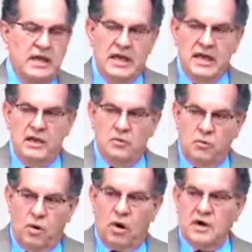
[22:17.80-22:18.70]
he
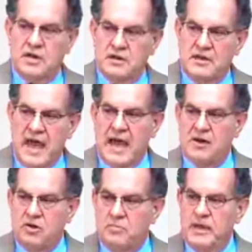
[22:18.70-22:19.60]
worked
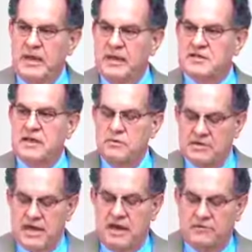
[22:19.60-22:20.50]
that obedience. He
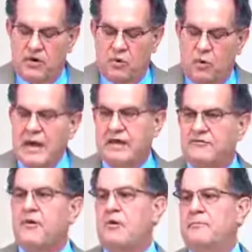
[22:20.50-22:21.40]
was ever
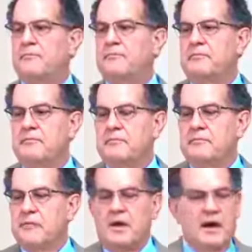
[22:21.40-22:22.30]
wakeful.
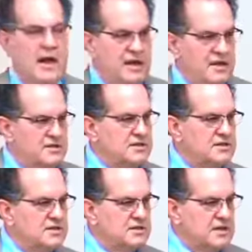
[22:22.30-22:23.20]
Unlike
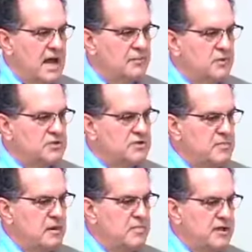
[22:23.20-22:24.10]
his disciples, you
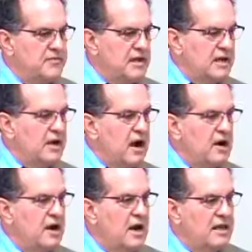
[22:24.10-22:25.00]
remember, even in the
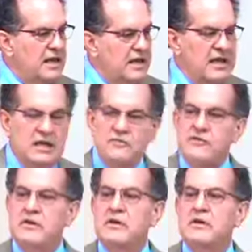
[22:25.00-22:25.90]
garden on the
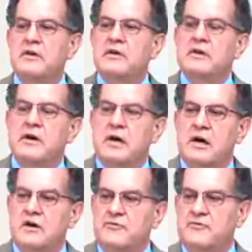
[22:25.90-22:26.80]
eve
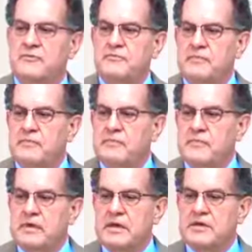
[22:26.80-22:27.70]
of
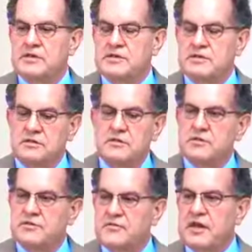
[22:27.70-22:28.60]
his
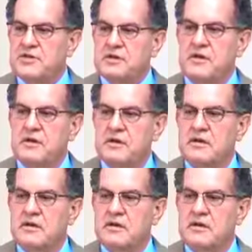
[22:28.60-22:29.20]
crucifixion,